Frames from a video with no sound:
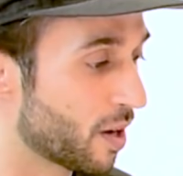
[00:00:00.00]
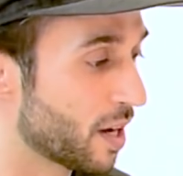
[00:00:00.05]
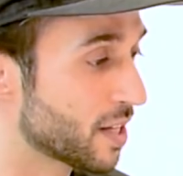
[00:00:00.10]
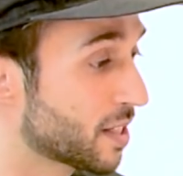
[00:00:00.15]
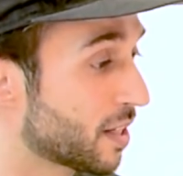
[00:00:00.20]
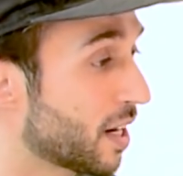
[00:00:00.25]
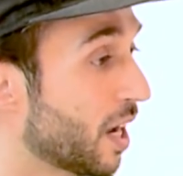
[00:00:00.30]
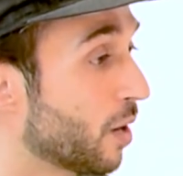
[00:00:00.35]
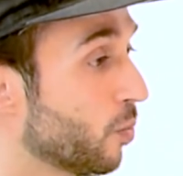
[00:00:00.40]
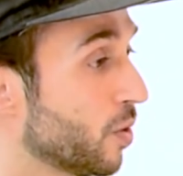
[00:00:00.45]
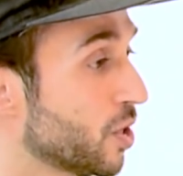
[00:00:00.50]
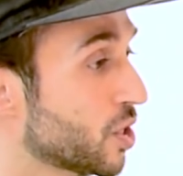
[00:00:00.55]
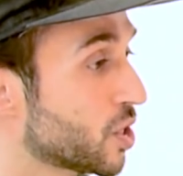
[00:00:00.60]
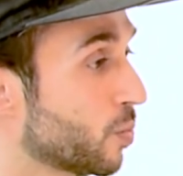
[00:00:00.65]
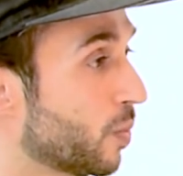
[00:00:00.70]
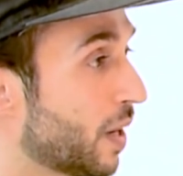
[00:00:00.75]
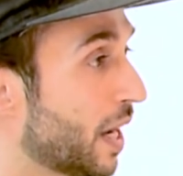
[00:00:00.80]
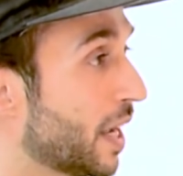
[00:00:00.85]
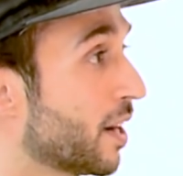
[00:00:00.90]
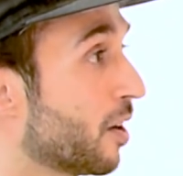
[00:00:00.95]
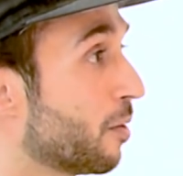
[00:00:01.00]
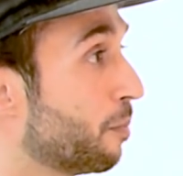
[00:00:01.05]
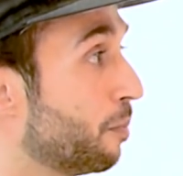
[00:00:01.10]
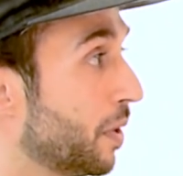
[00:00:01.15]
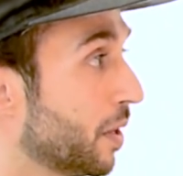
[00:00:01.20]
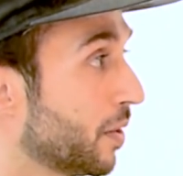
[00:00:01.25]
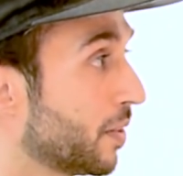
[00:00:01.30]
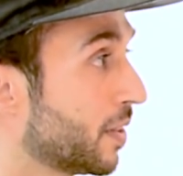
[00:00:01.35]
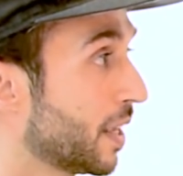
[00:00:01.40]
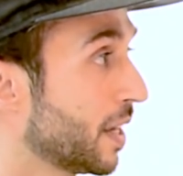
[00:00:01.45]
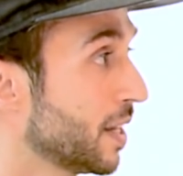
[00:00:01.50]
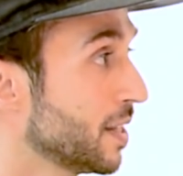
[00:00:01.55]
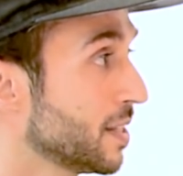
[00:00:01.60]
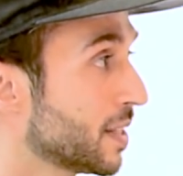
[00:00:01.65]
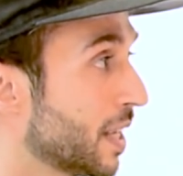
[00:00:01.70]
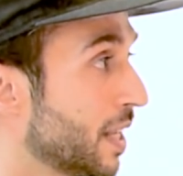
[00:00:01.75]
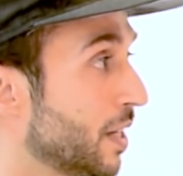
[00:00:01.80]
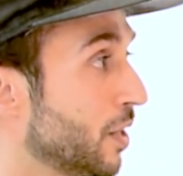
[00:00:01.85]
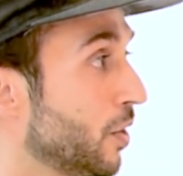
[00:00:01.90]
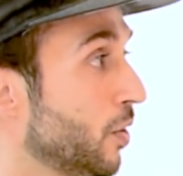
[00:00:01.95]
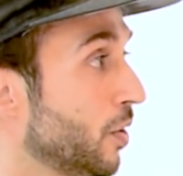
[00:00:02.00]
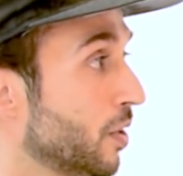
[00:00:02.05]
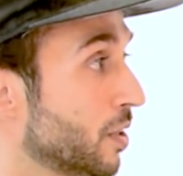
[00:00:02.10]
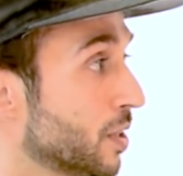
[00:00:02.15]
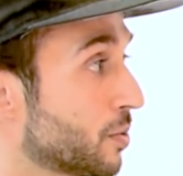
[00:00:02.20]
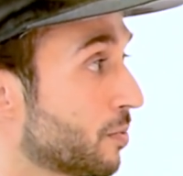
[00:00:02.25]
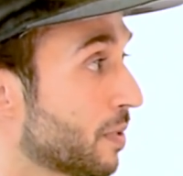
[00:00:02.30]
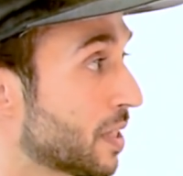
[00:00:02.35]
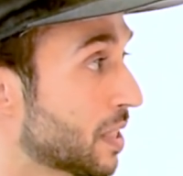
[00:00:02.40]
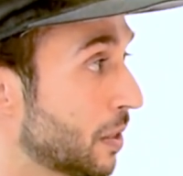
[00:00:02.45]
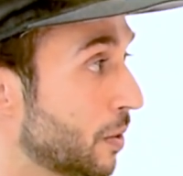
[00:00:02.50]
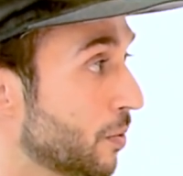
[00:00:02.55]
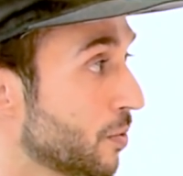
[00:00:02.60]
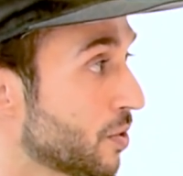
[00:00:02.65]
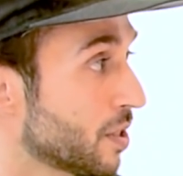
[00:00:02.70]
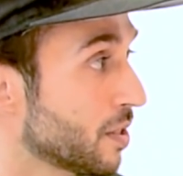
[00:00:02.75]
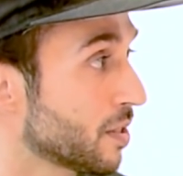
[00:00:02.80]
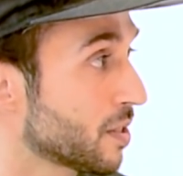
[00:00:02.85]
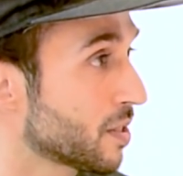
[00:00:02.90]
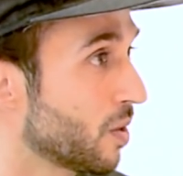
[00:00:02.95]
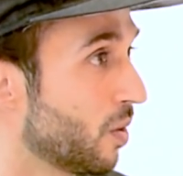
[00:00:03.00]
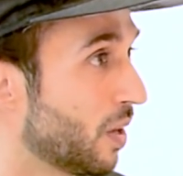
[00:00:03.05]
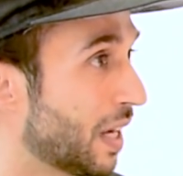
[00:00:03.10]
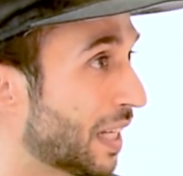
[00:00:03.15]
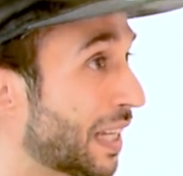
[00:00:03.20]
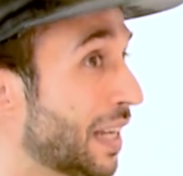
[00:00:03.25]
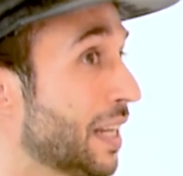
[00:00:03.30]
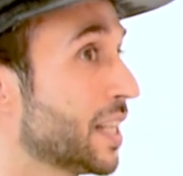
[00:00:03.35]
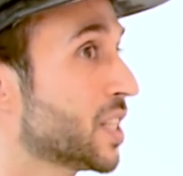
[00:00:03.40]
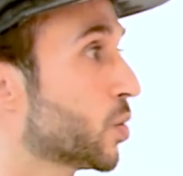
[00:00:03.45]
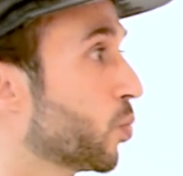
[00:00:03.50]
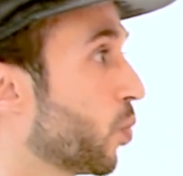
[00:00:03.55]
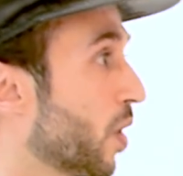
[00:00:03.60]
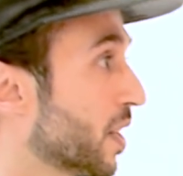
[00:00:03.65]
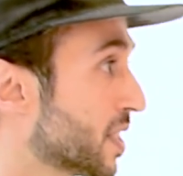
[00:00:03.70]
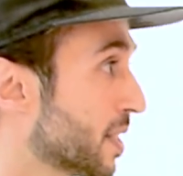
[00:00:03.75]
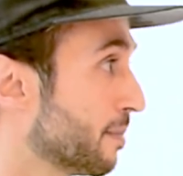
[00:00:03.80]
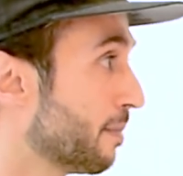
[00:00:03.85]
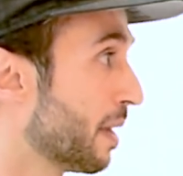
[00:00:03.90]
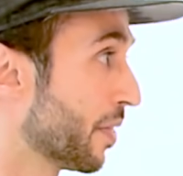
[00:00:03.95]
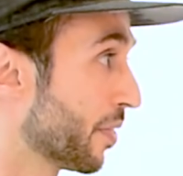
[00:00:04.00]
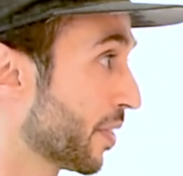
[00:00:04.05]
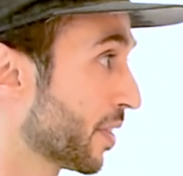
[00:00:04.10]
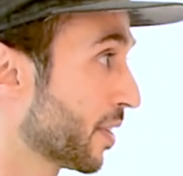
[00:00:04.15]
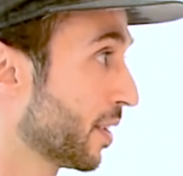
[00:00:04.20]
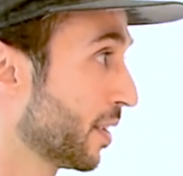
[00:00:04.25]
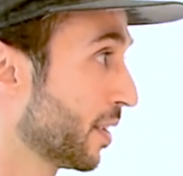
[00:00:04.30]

where I said I wish we had our birthdays and New Year's resolutions at least once a month.